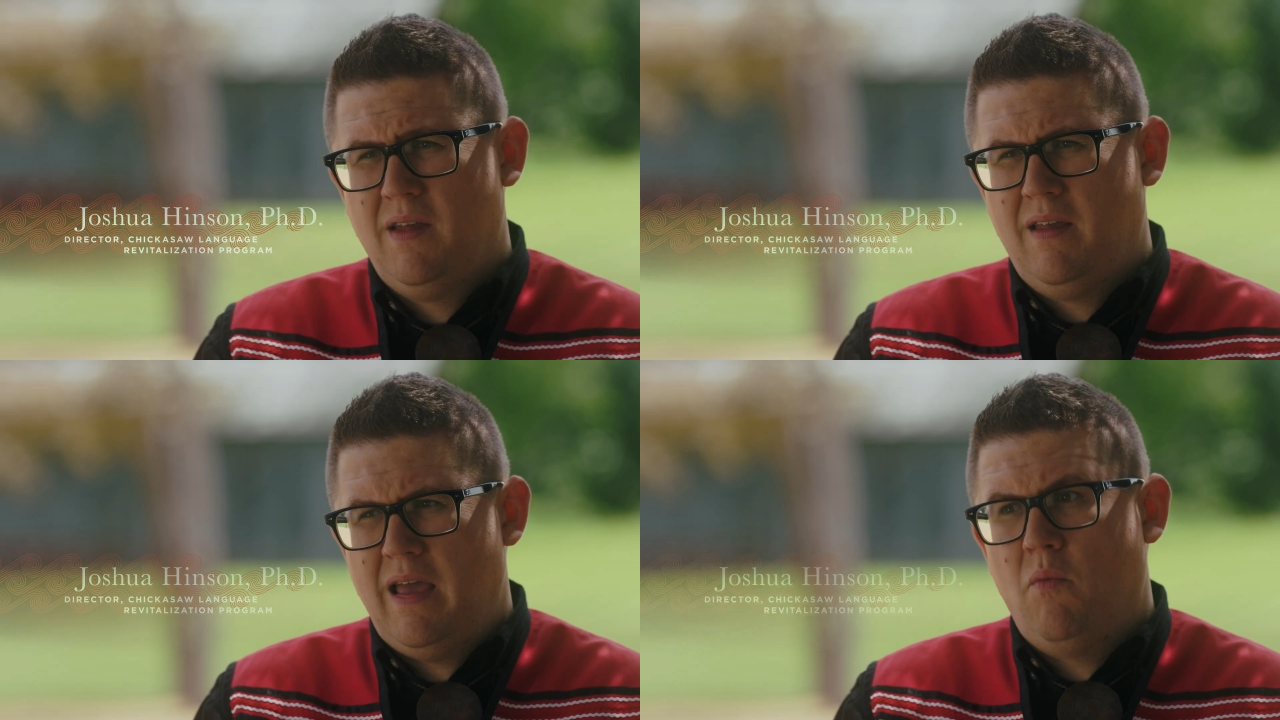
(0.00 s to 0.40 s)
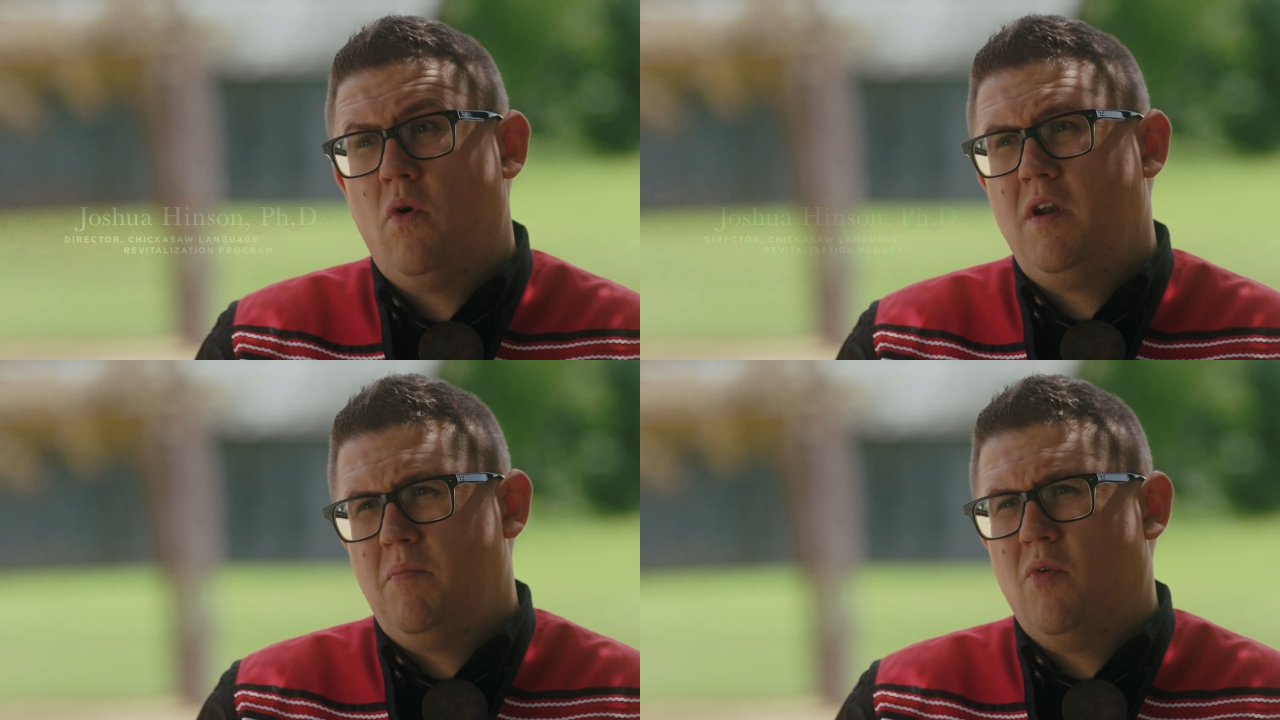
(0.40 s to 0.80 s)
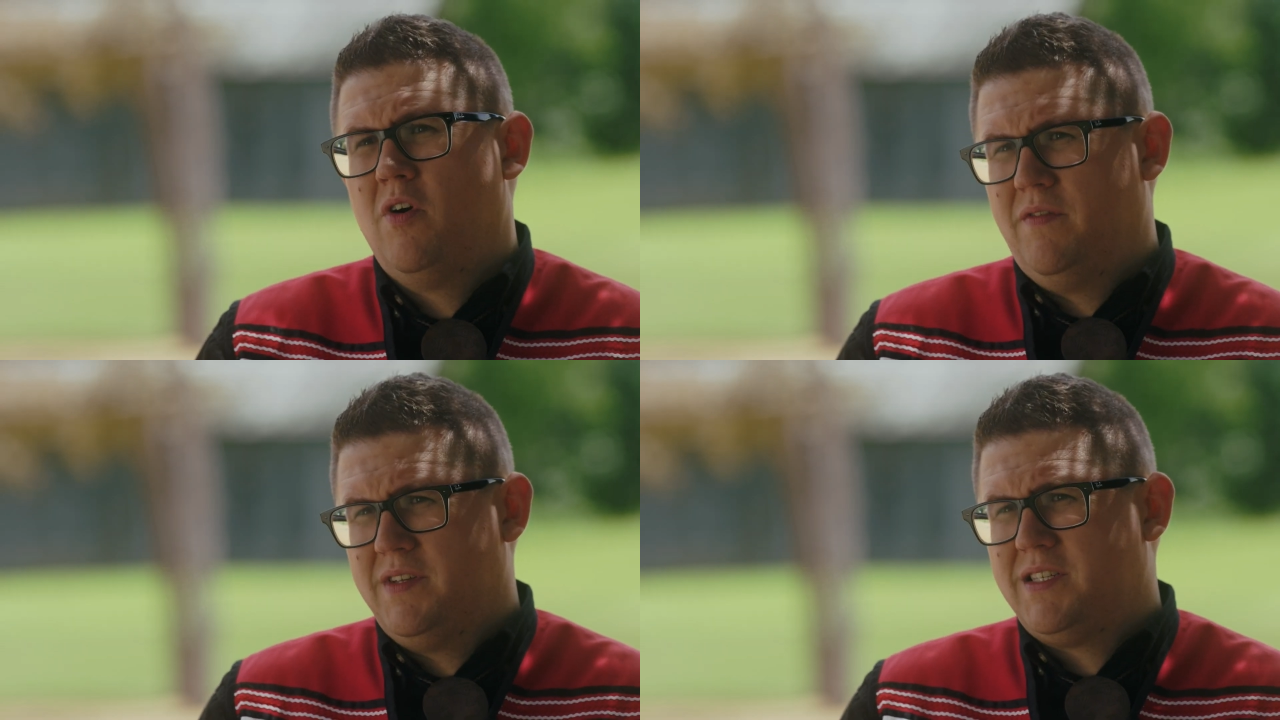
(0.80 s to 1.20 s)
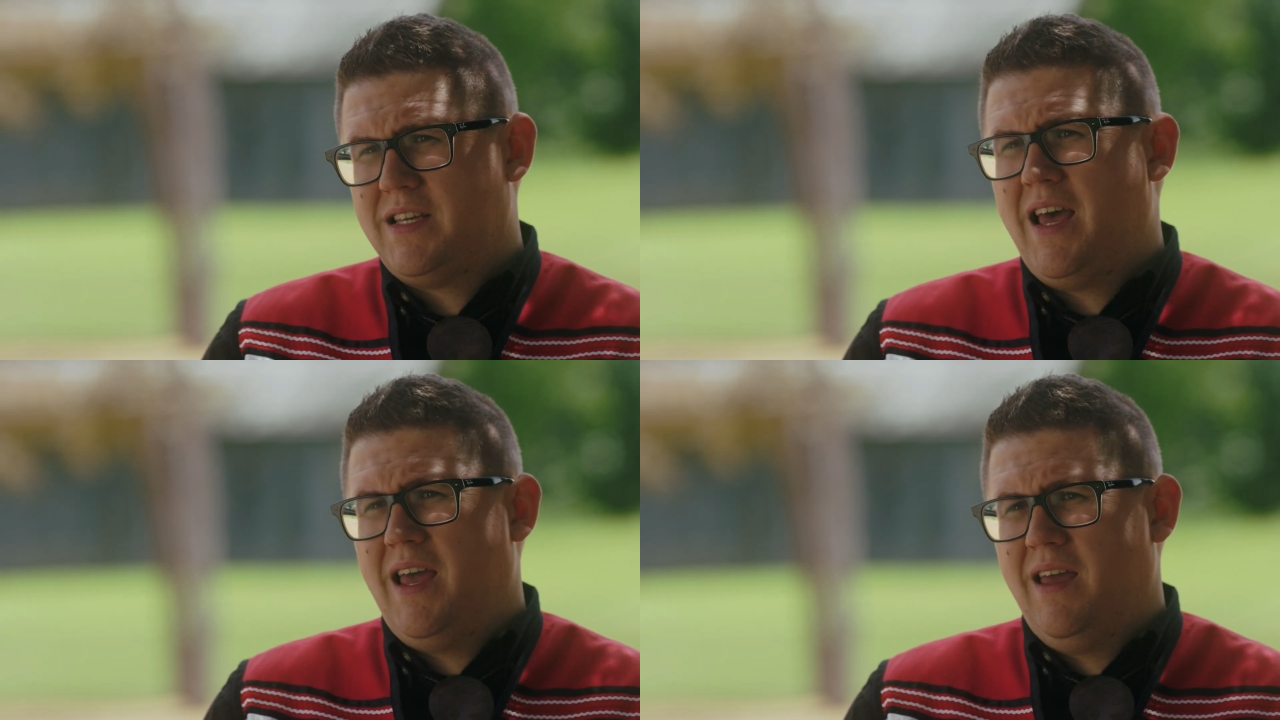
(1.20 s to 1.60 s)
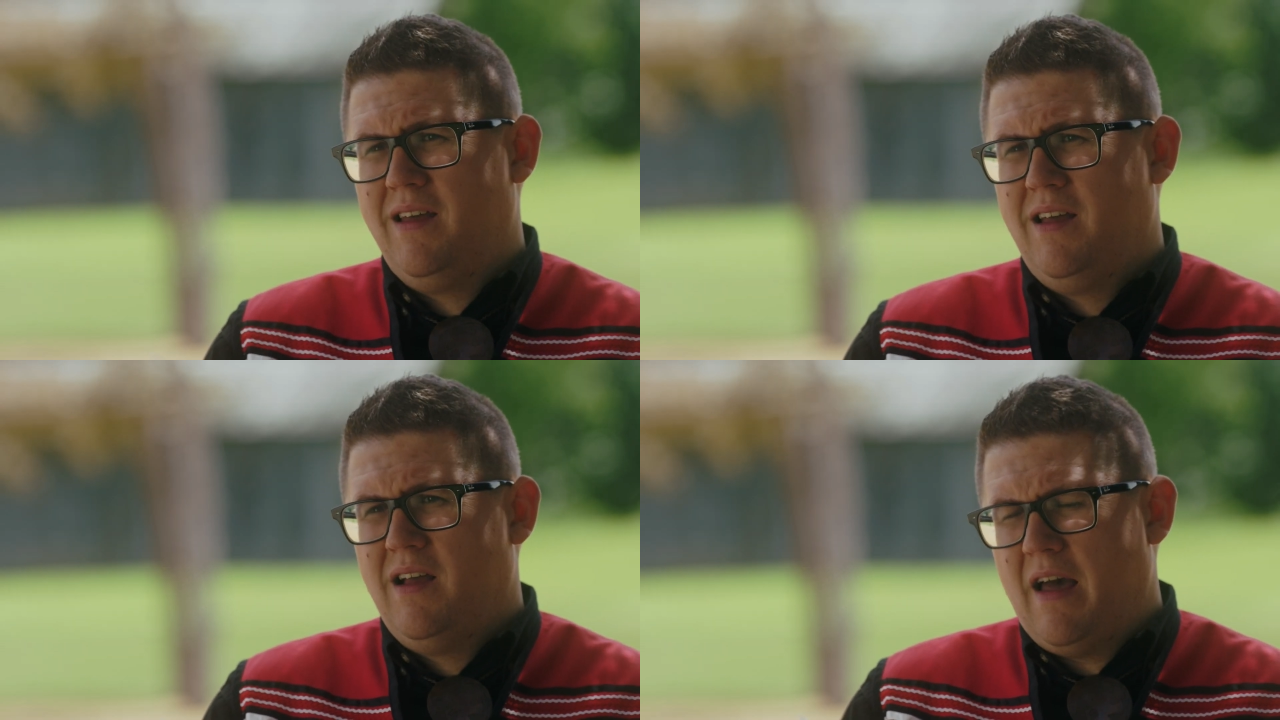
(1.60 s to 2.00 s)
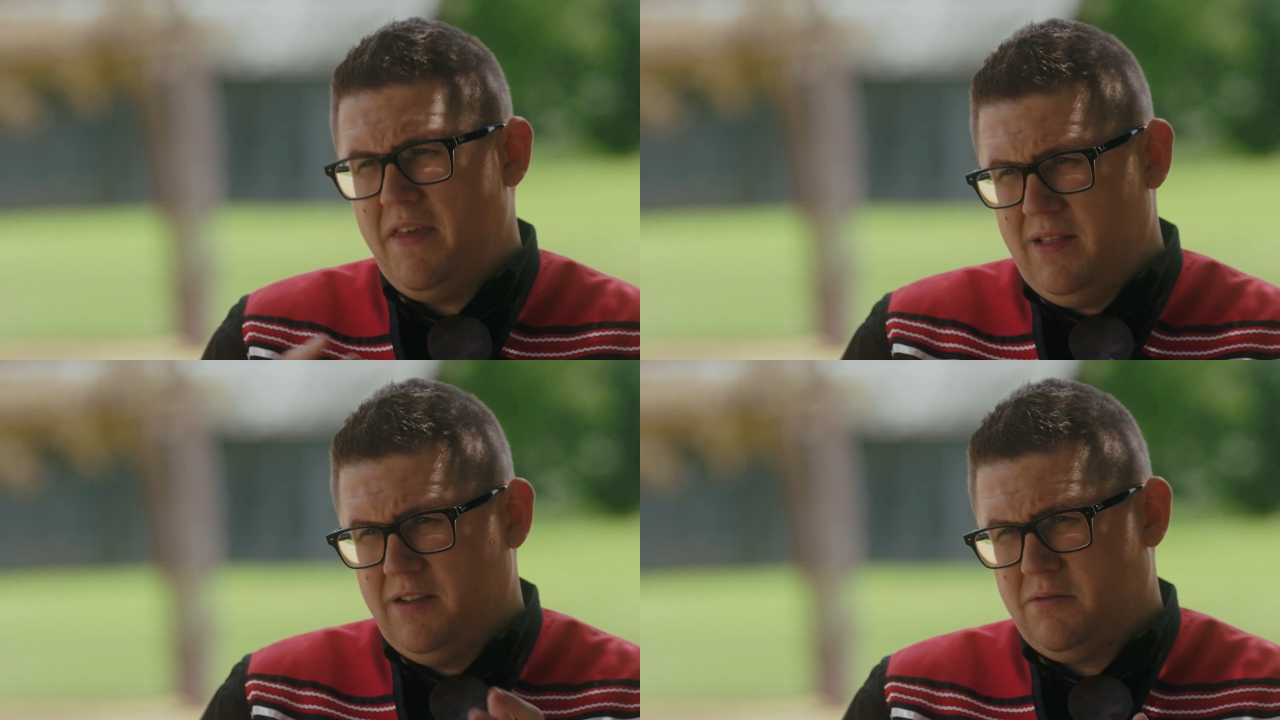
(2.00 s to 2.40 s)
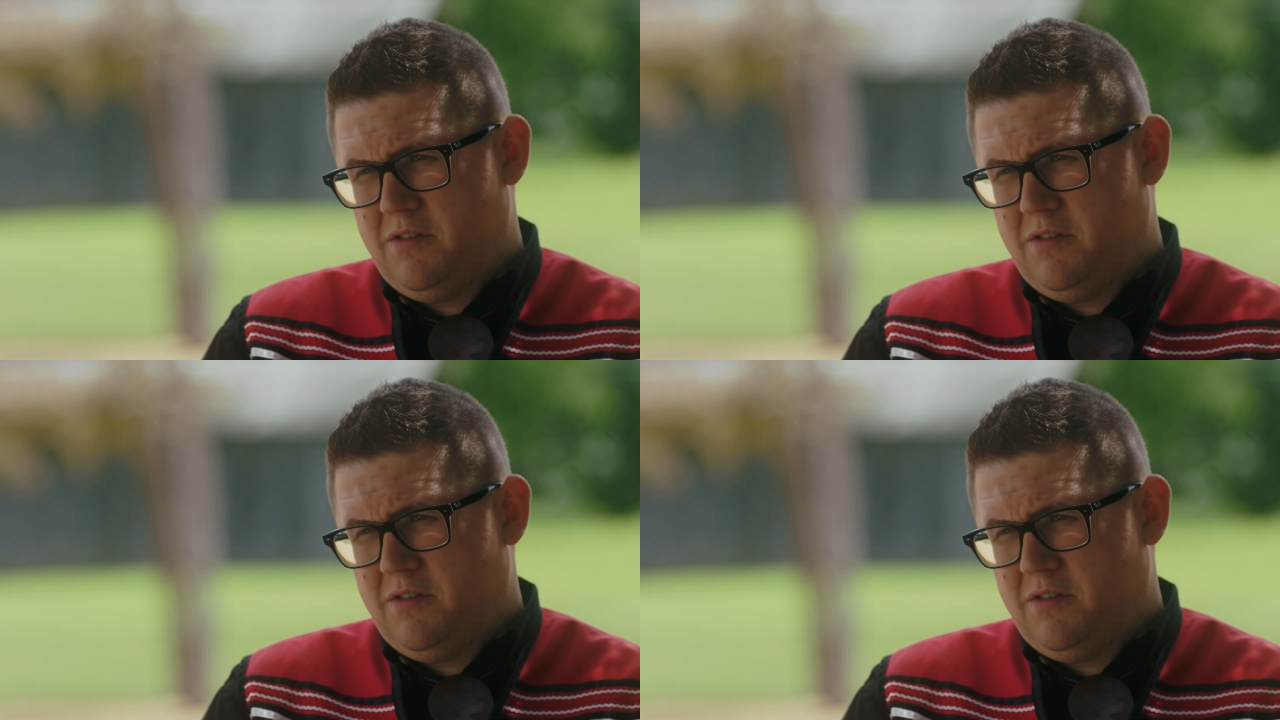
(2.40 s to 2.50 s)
and wanted more of a say. I think this